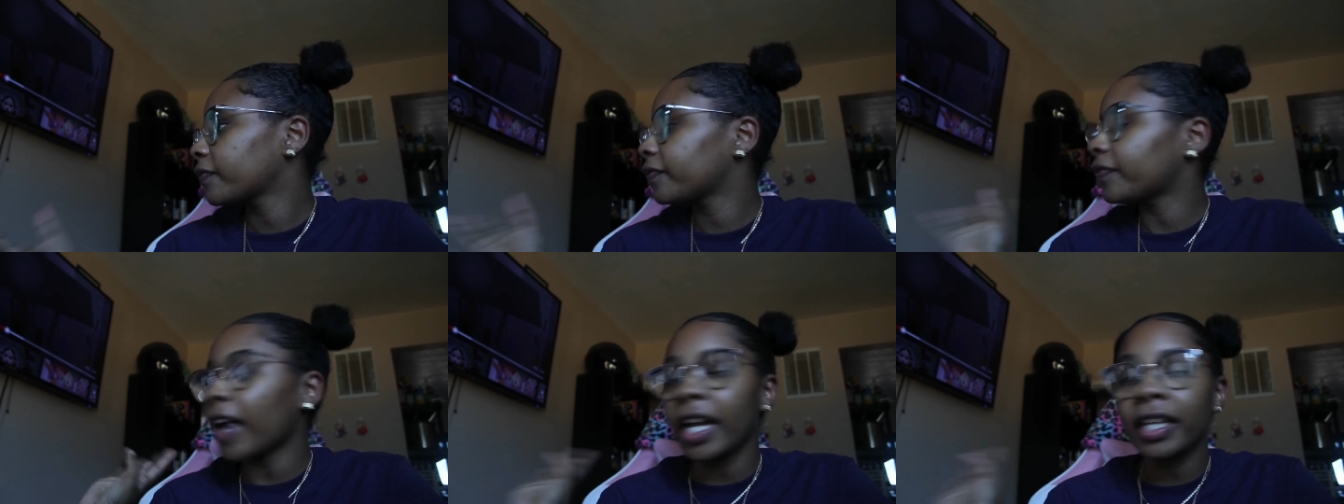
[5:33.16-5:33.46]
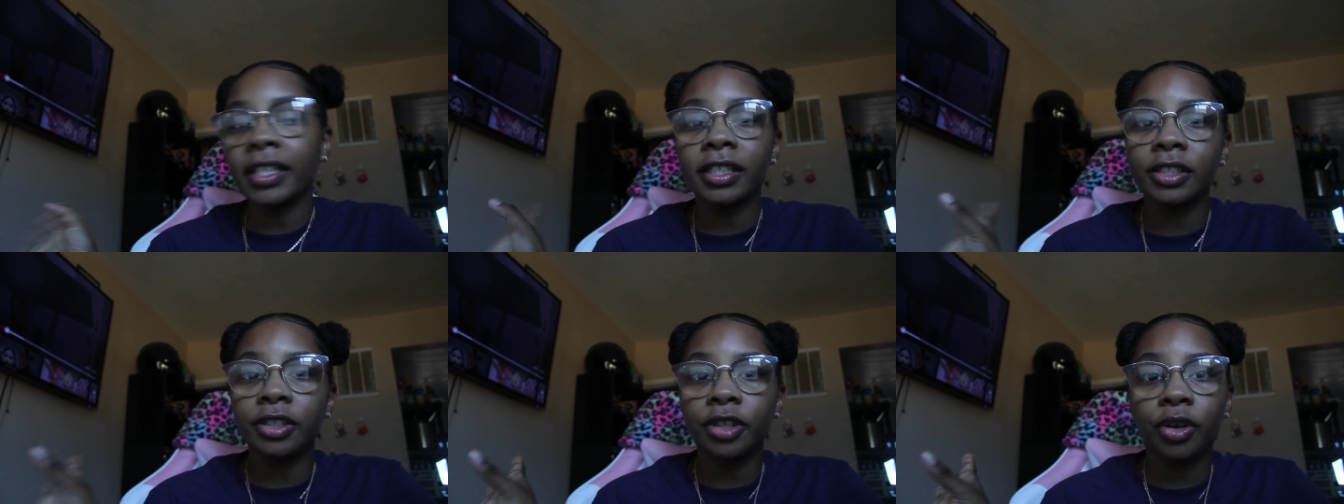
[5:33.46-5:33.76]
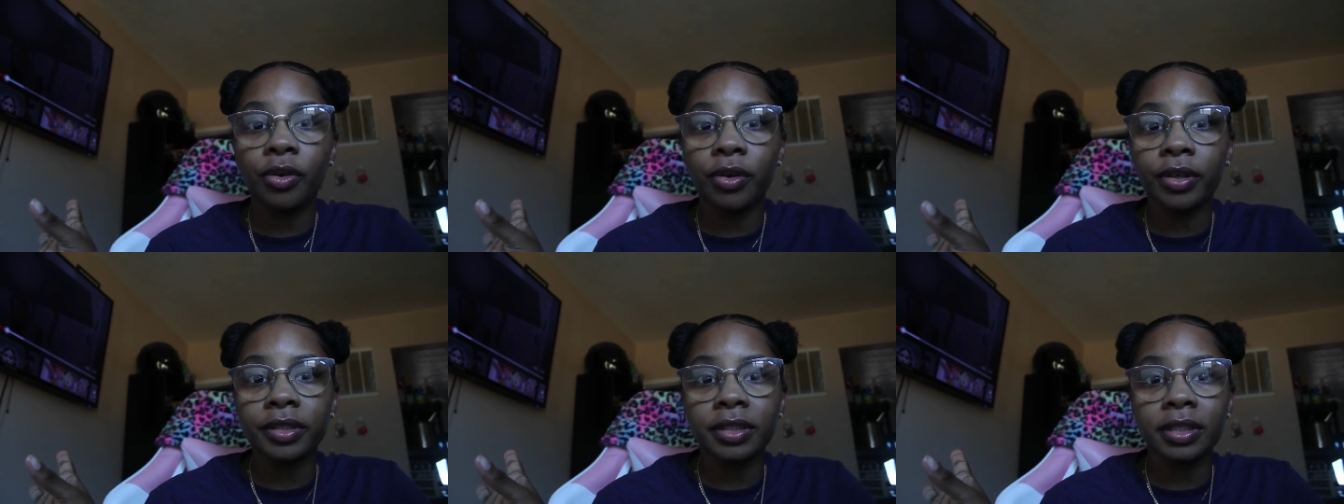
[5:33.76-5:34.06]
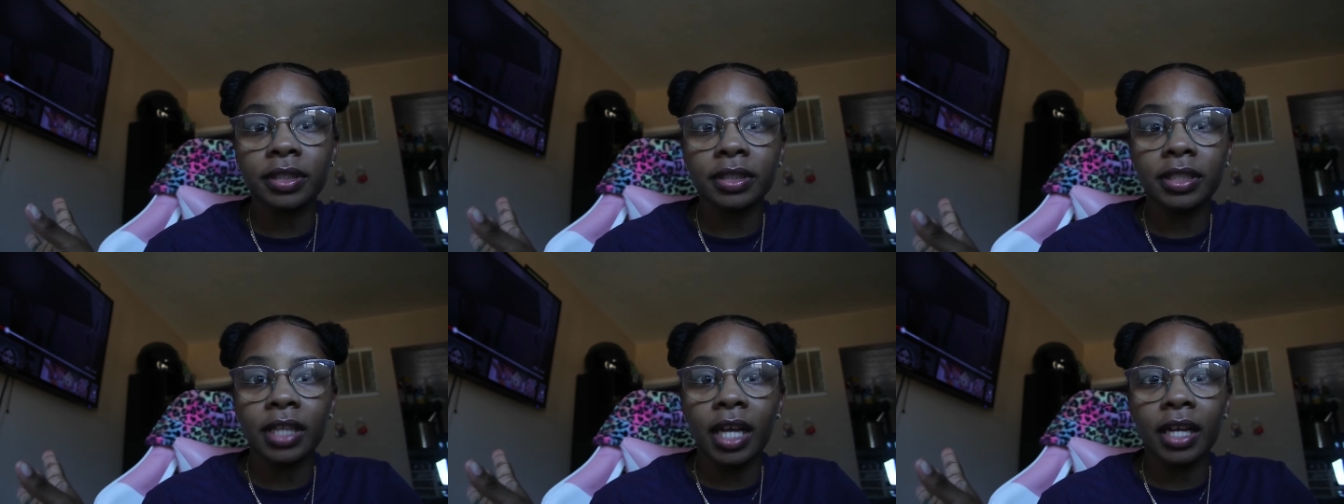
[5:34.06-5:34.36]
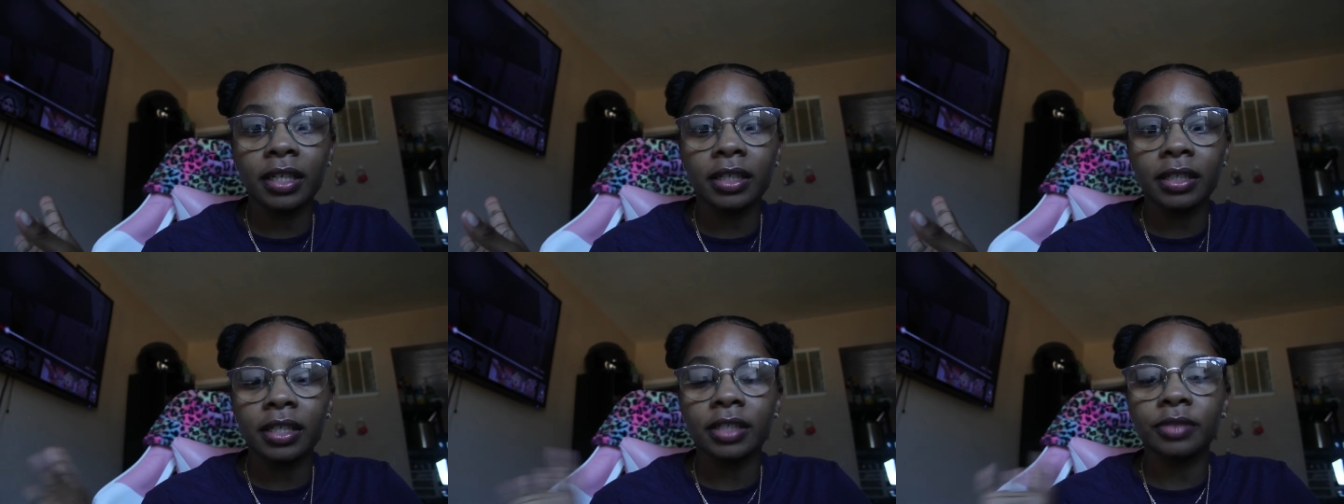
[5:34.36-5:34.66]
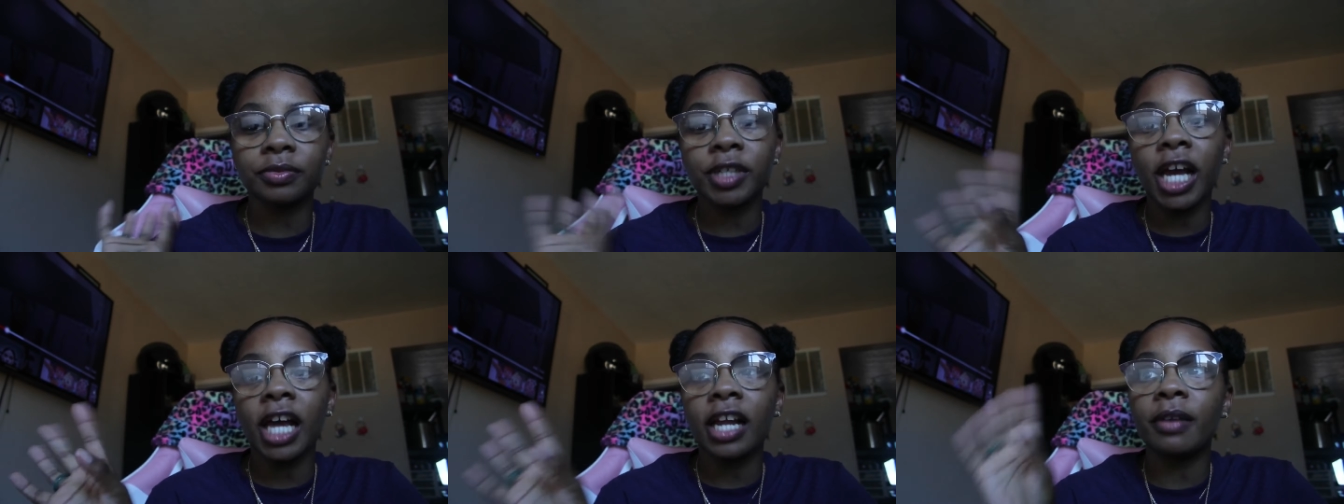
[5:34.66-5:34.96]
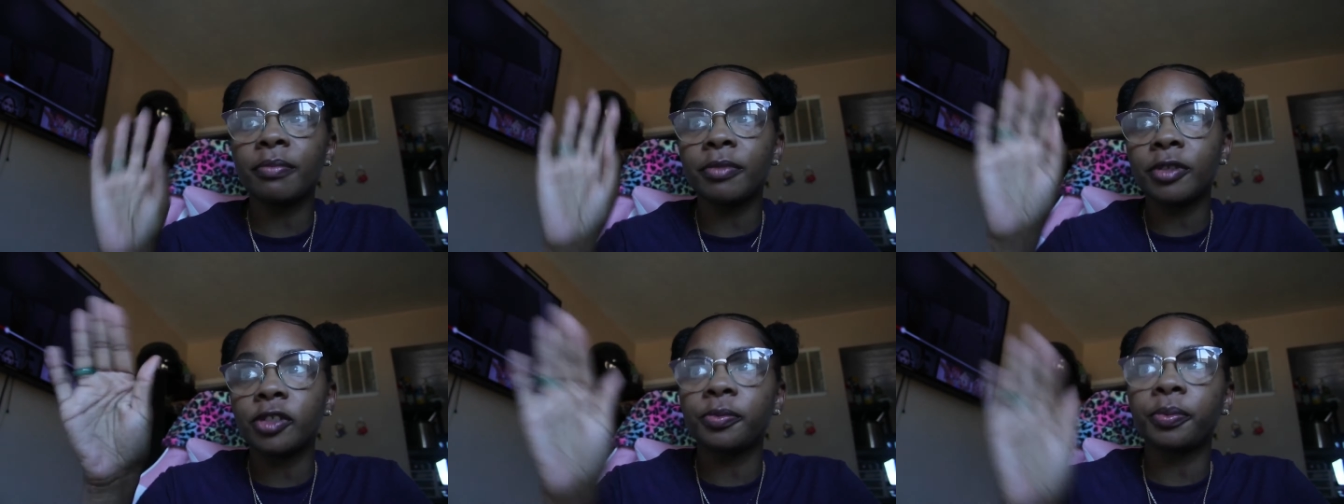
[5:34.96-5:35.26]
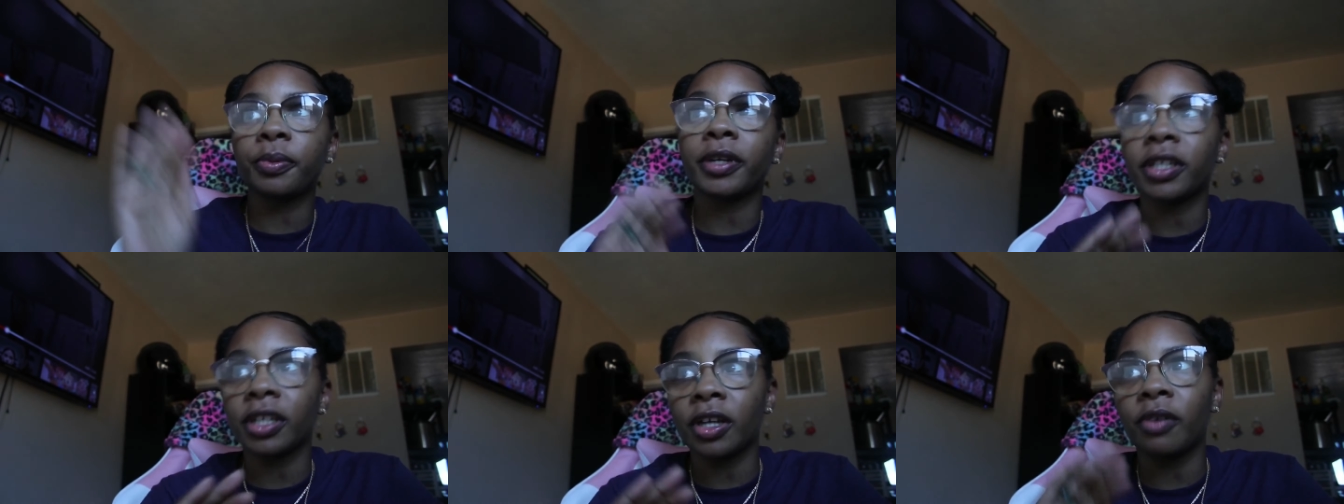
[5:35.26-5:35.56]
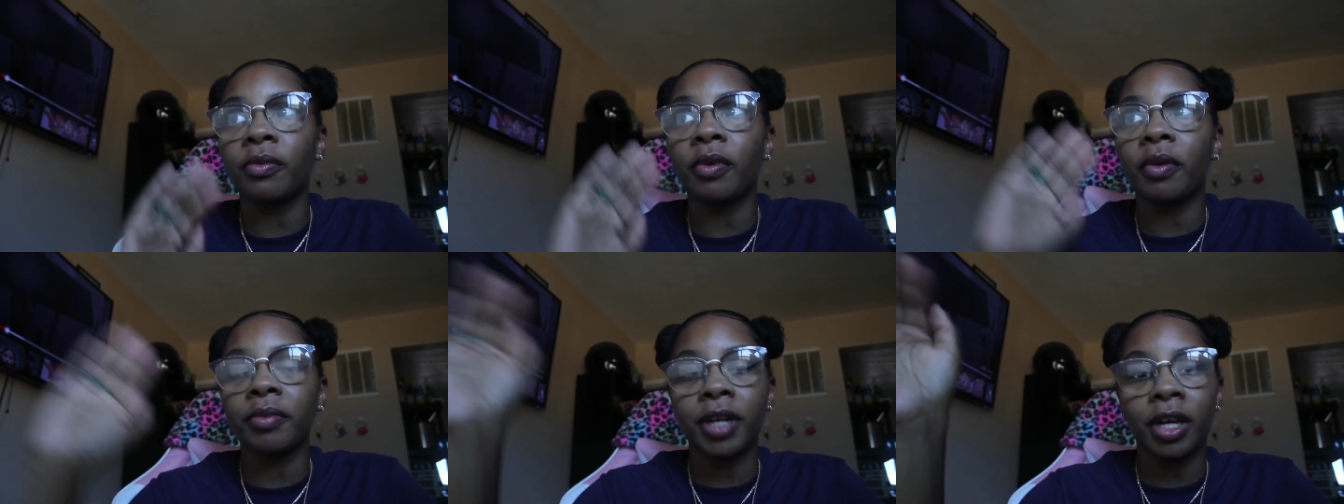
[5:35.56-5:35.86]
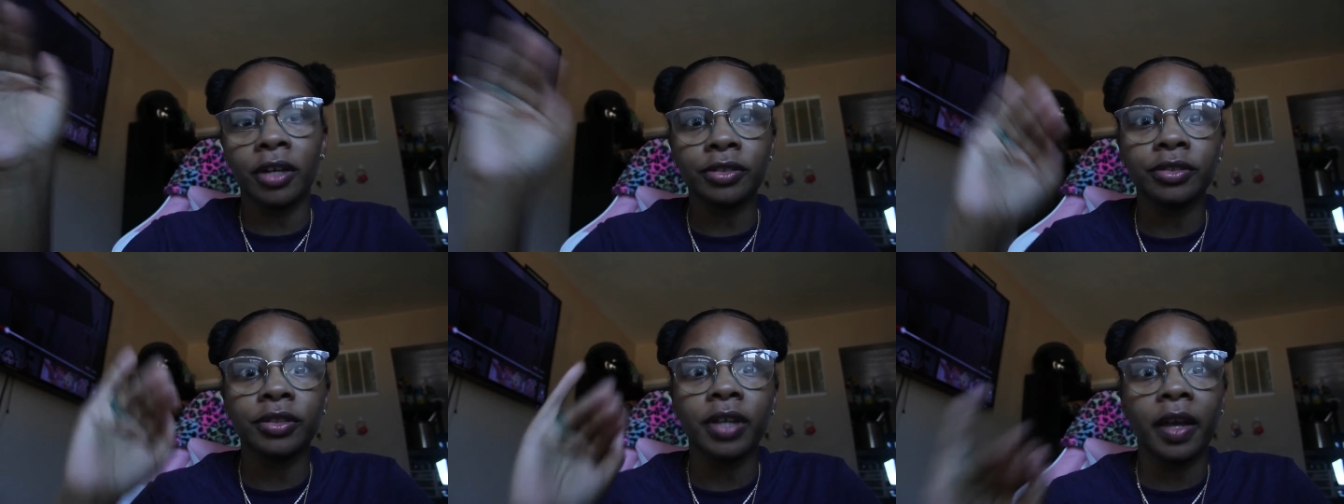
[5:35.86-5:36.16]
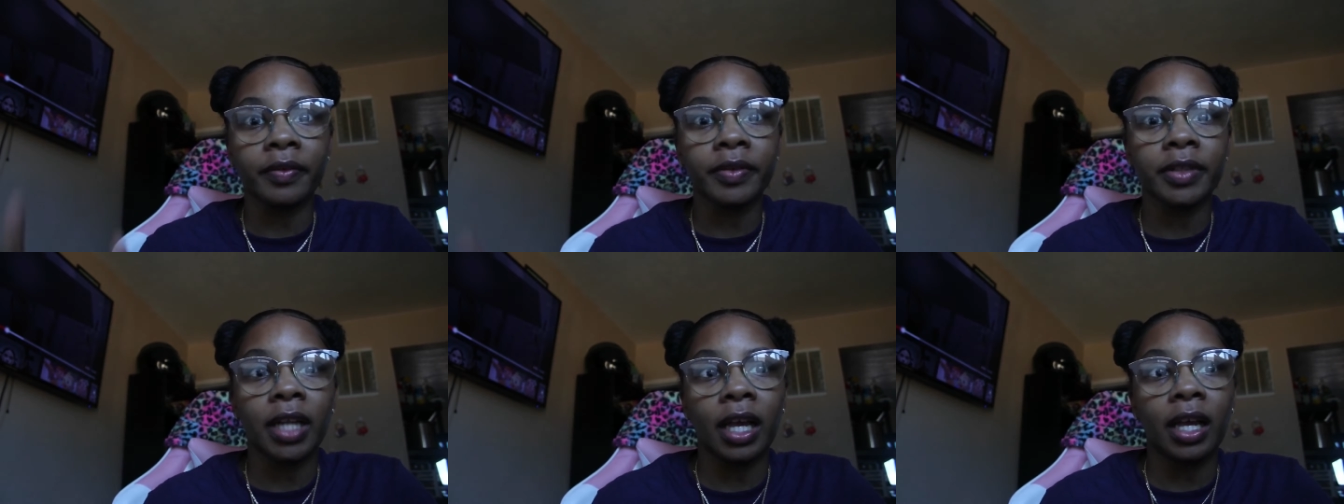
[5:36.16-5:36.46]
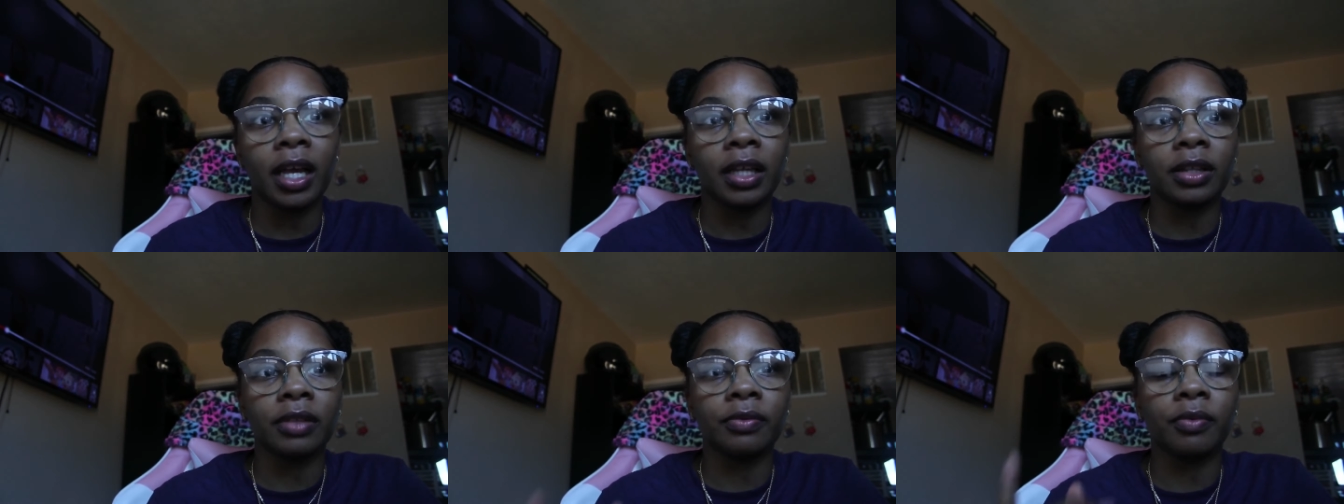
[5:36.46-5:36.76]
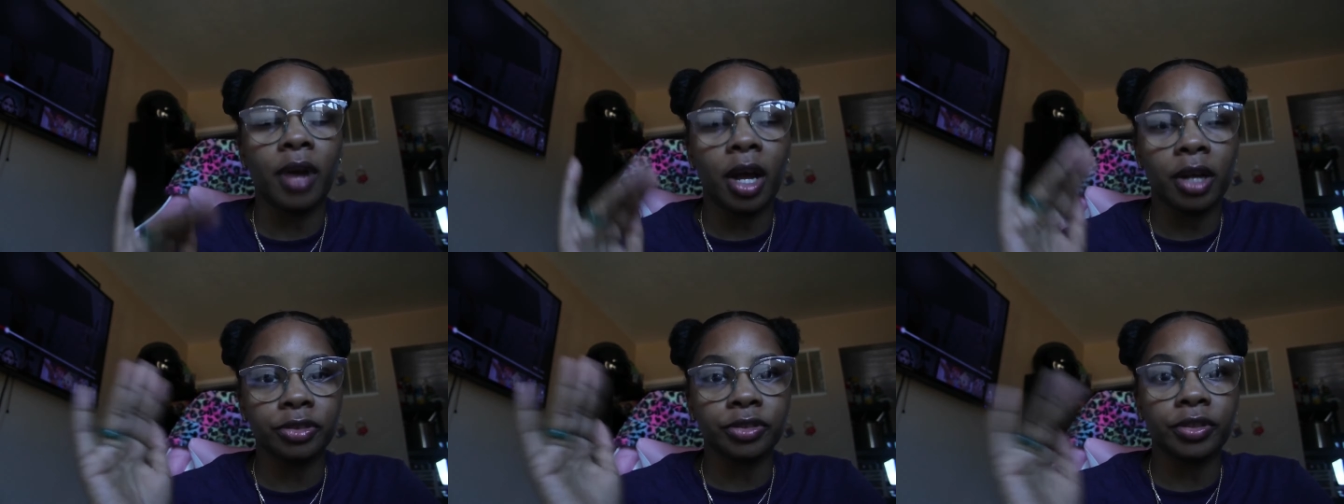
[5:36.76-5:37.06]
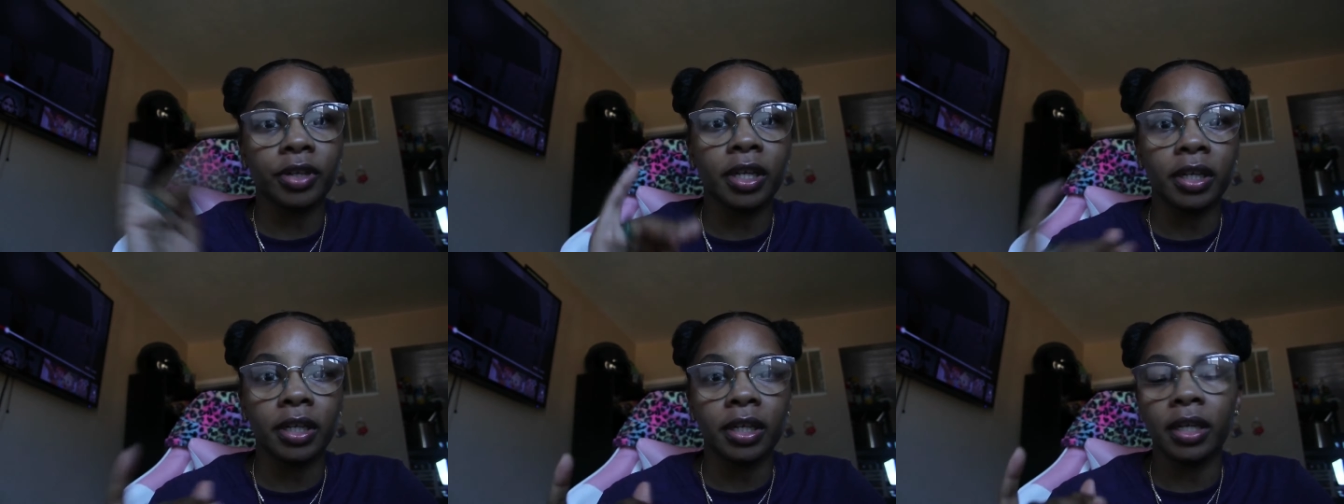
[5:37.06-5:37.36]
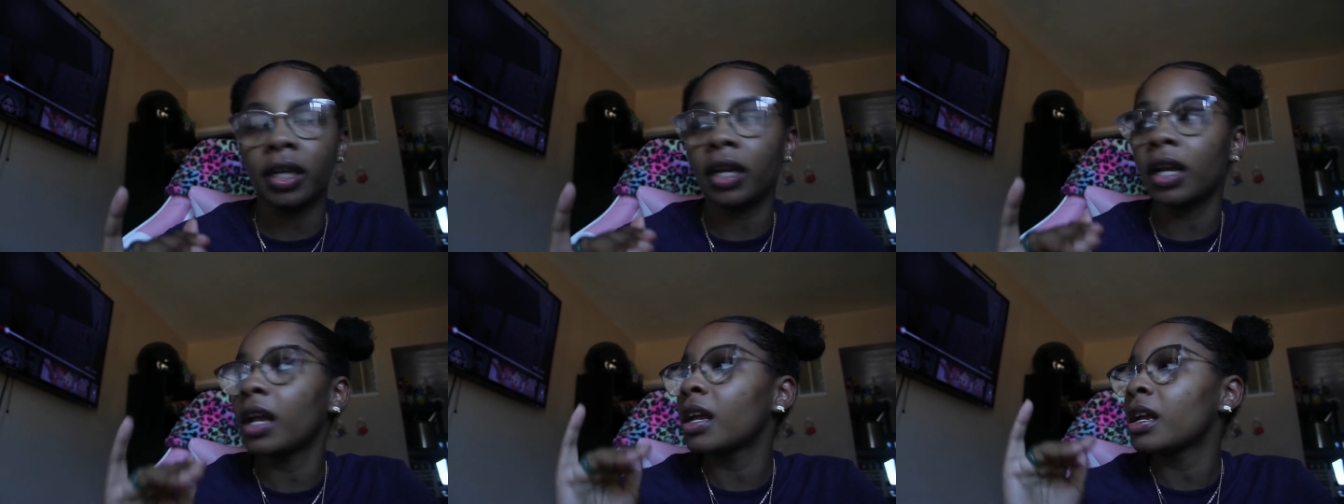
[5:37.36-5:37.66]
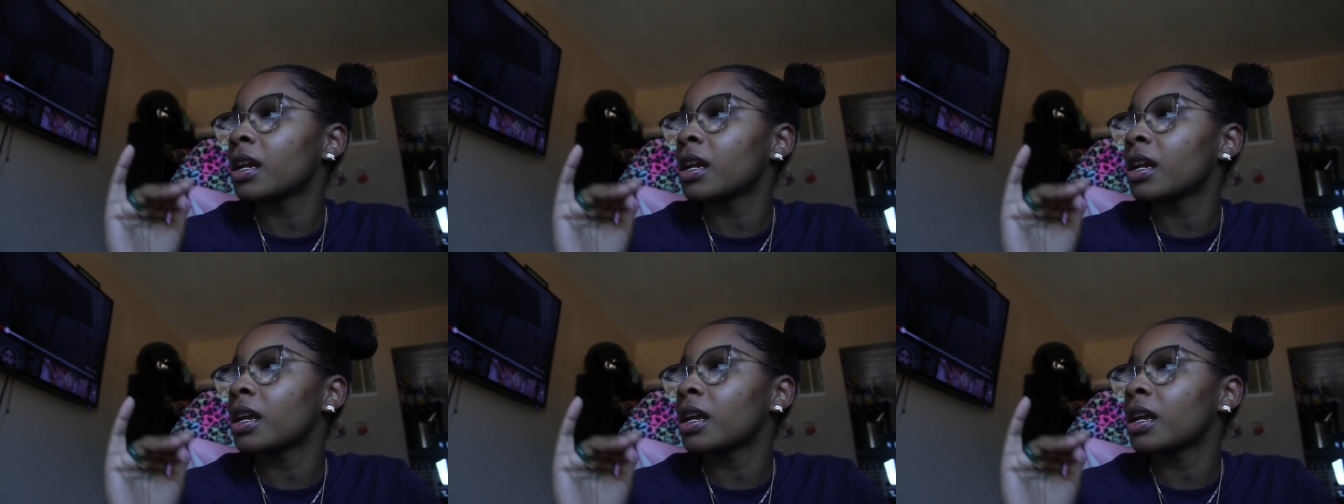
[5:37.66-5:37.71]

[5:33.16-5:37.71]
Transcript: finding the courses that because we got a blueprint on what we're going to do every day while training